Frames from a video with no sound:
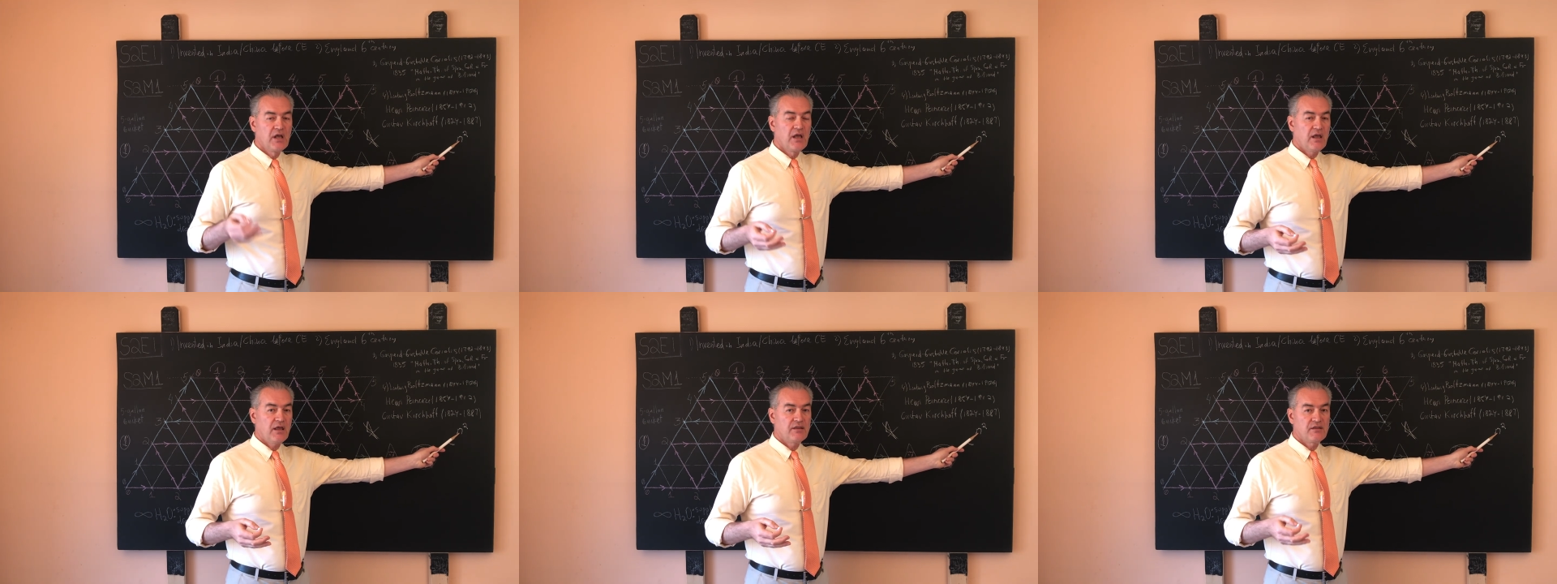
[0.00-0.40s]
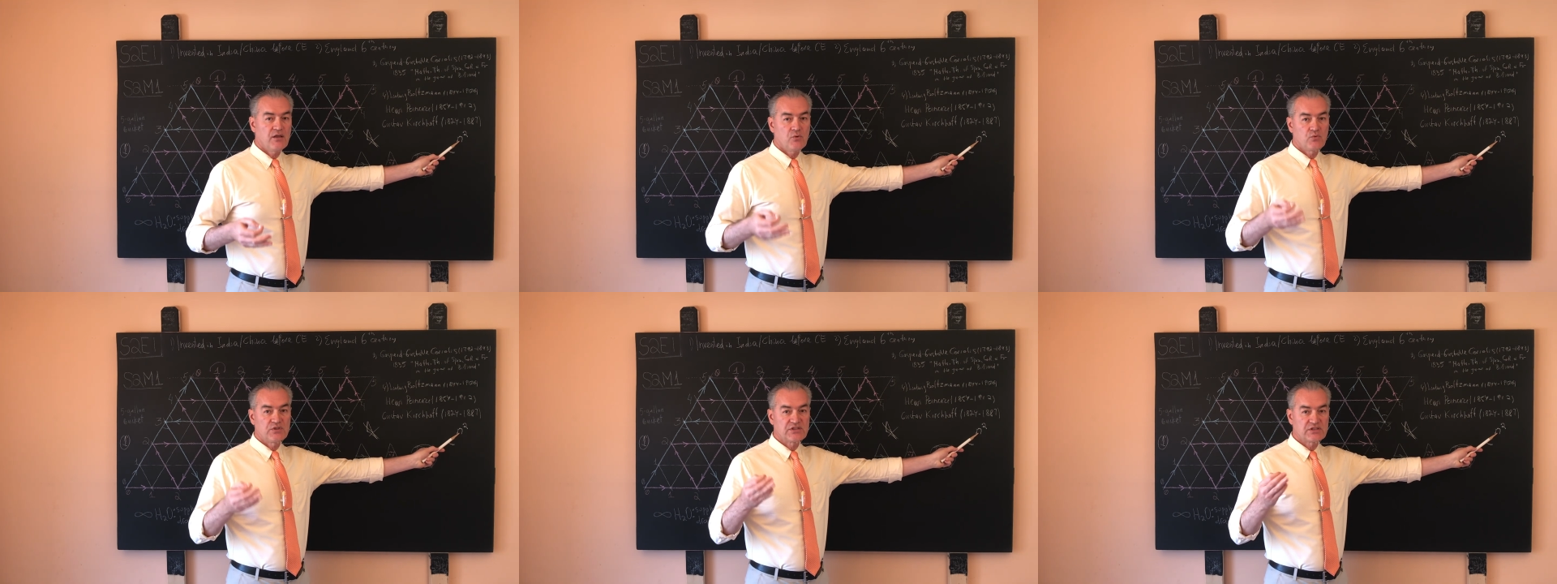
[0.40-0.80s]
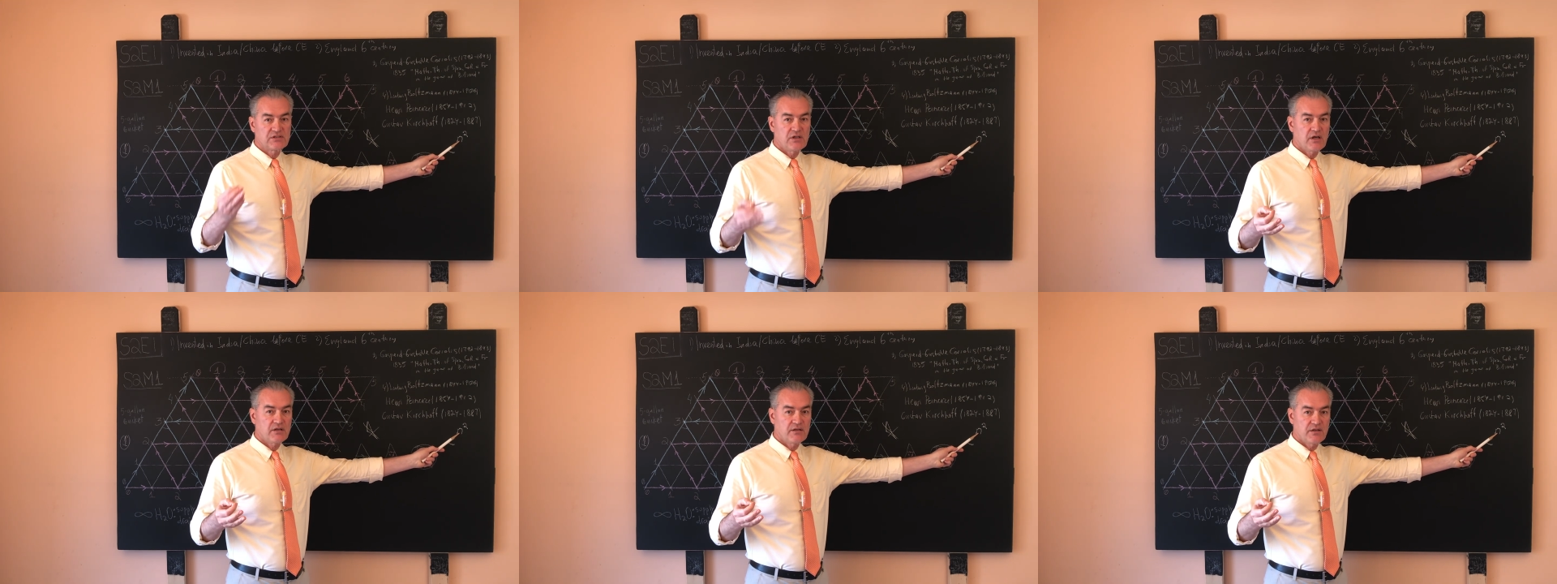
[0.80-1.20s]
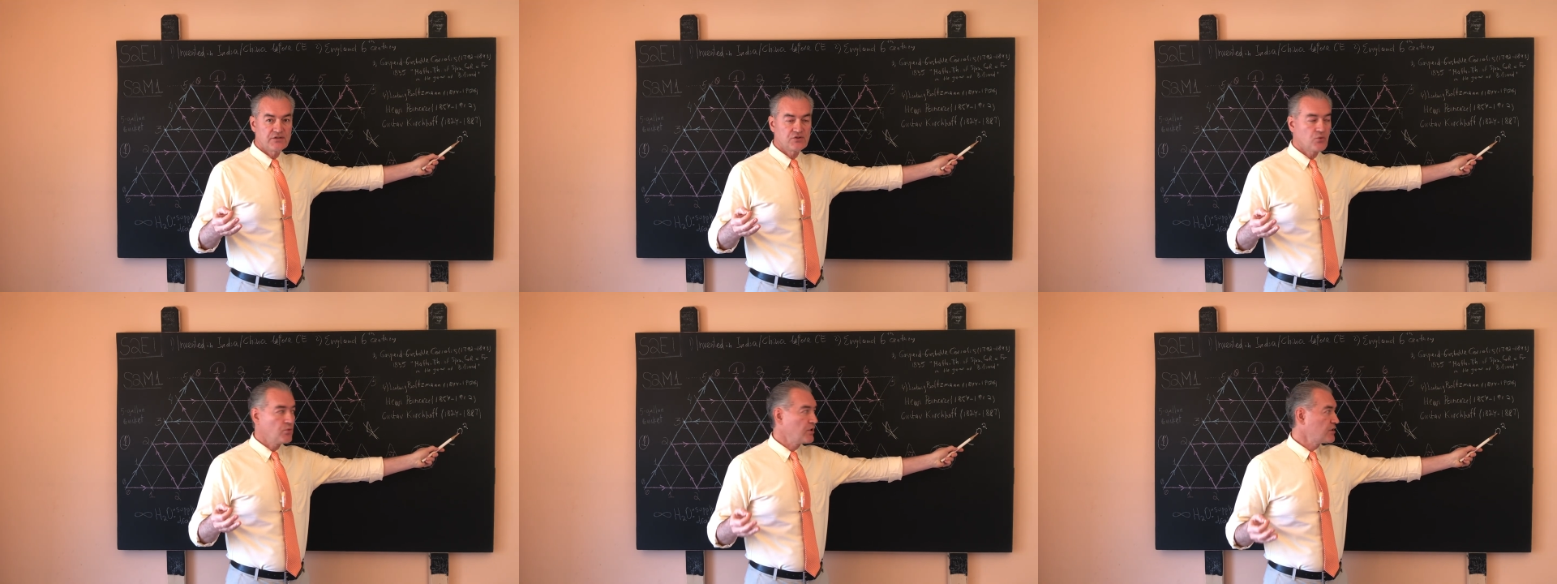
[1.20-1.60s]
and then we slug that
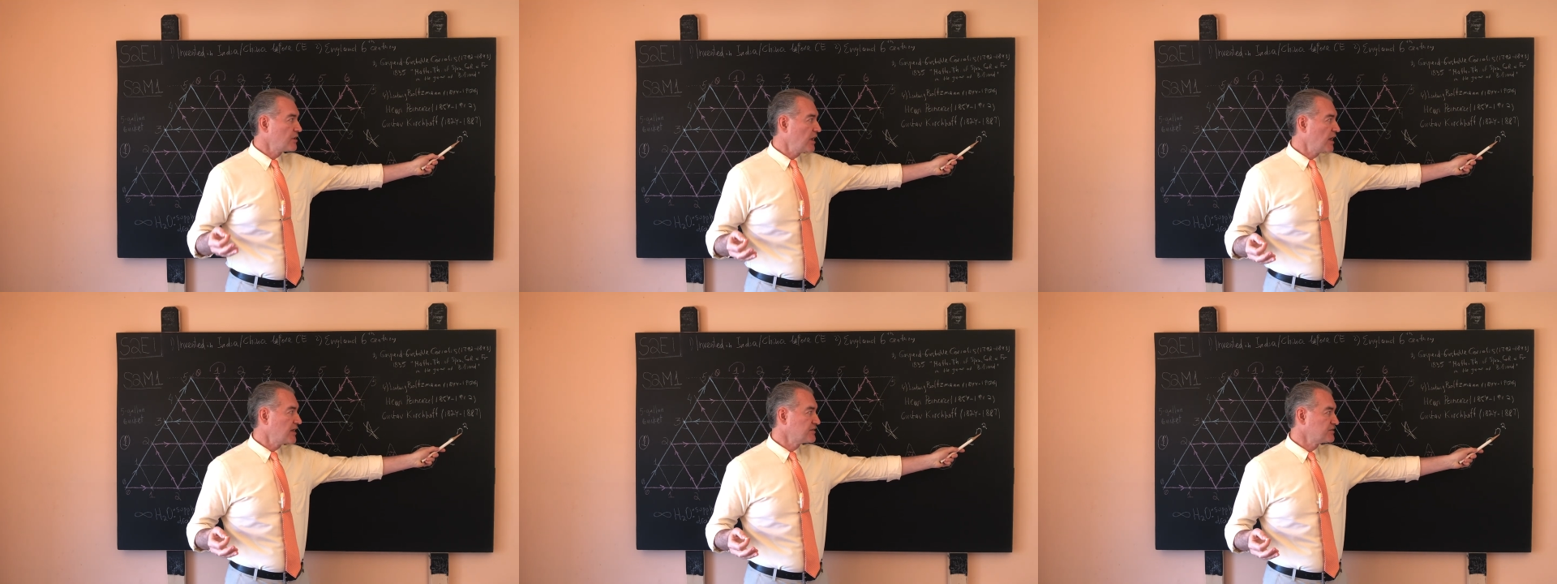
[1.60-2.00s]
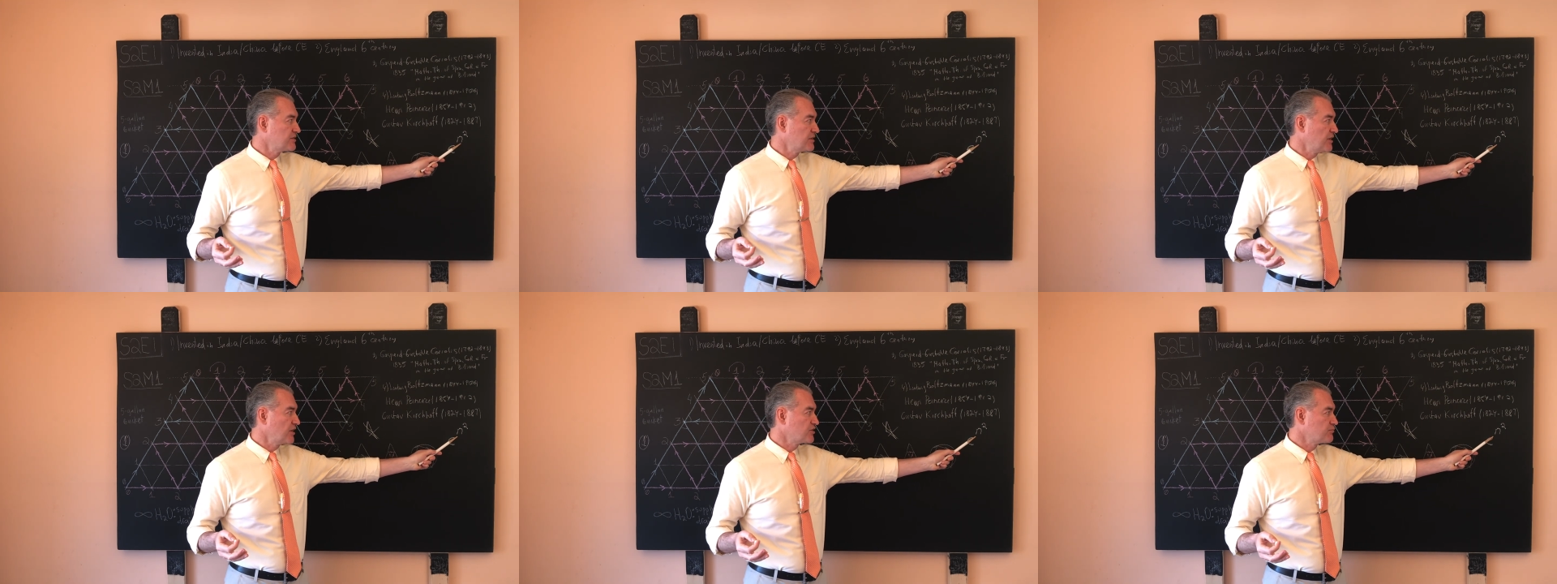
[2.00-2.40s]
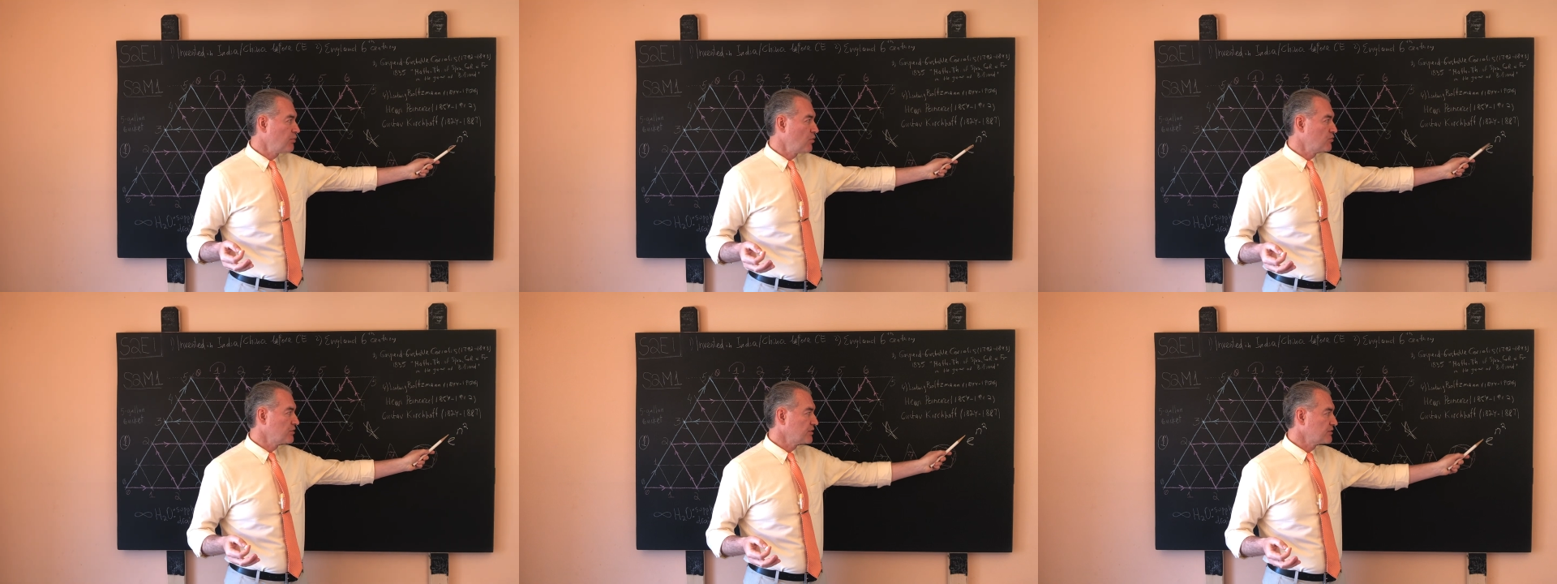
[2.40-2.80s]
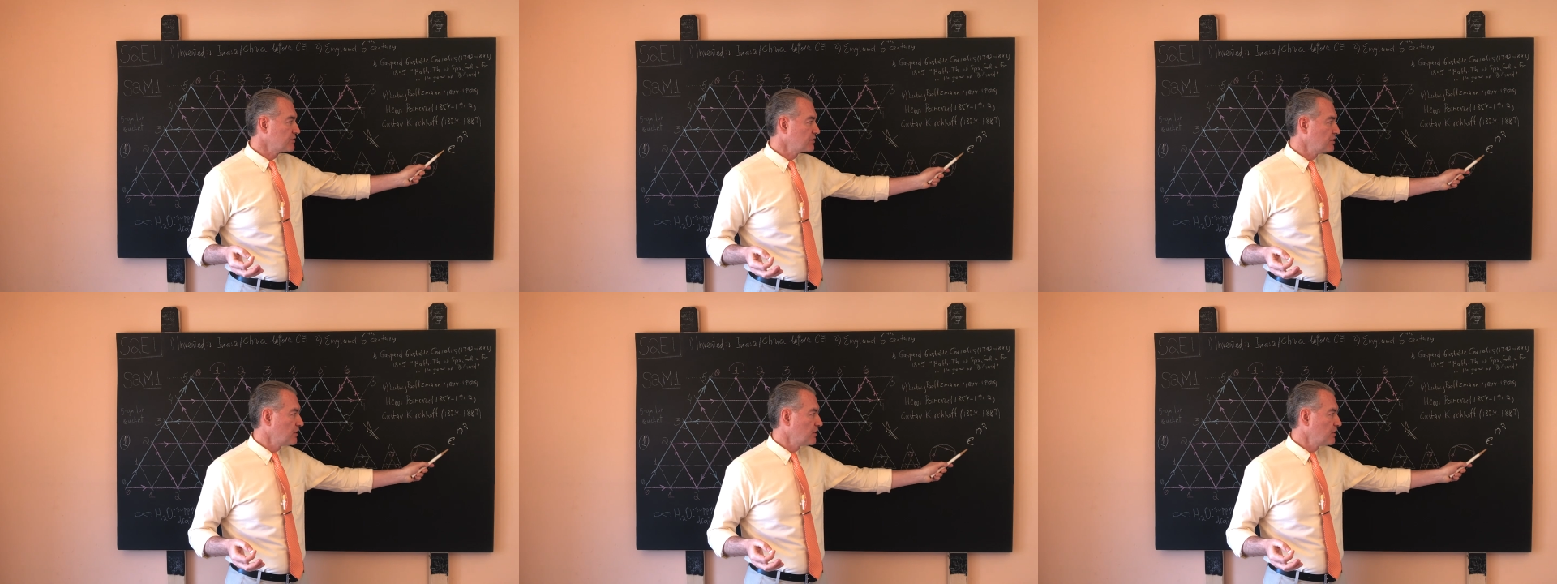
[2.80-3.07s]
square as the exponent